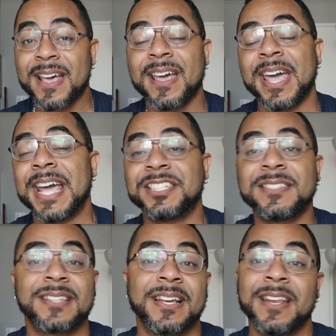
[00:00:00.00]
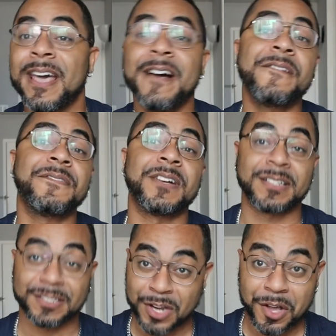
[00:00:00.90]
And she said, hell
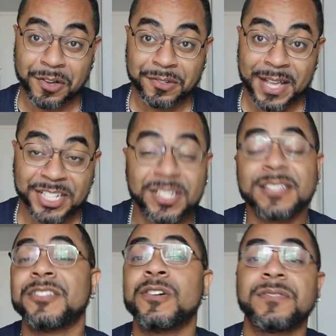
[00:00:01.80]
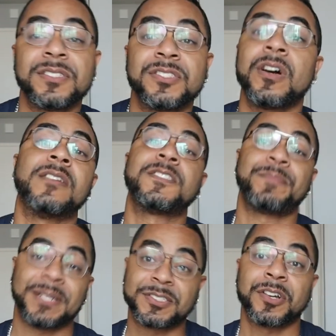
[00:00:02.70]
fucking no. And she doesn't know if she's gonna
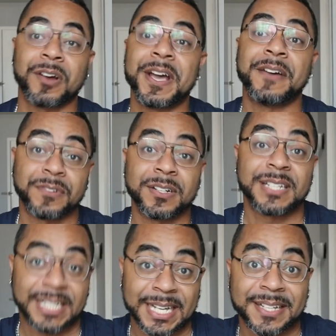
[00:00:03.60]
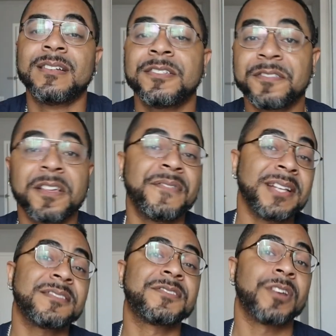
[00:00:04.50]
speak to her ever again. So the event's
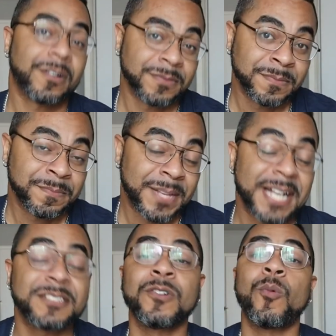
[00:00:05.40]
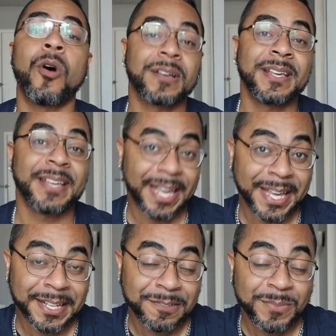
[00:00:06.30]
starting, guests are walking
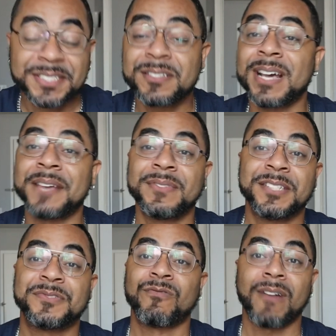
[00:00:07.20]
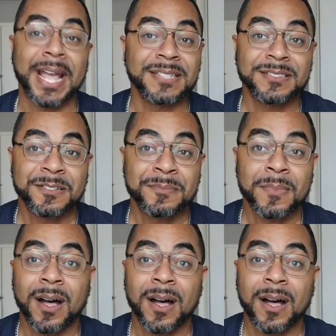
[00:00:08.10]
in. We still have these random